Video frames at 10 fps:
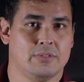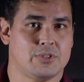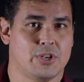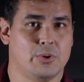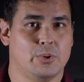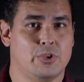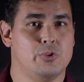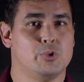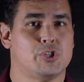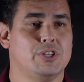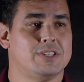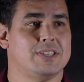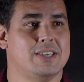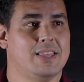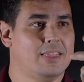So you should
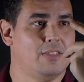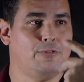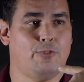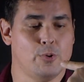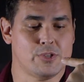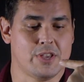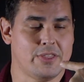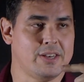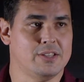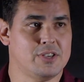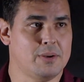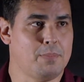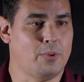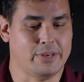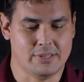see that the force on it is going
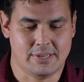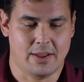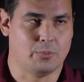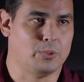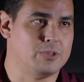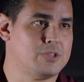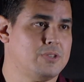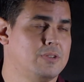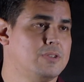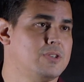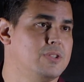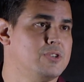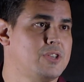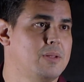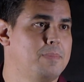to point downwards. So
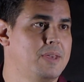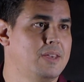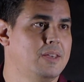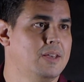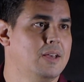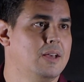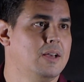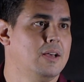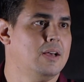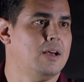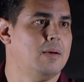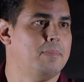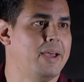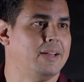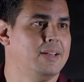there's going to be a
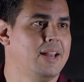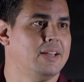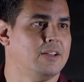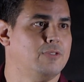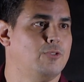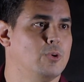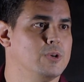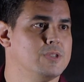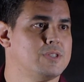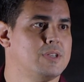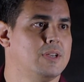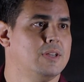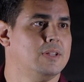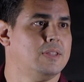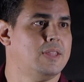magnetic force
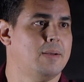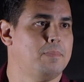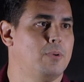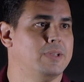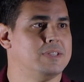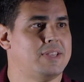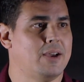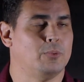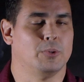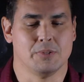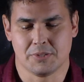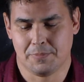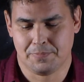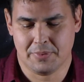that points downwards.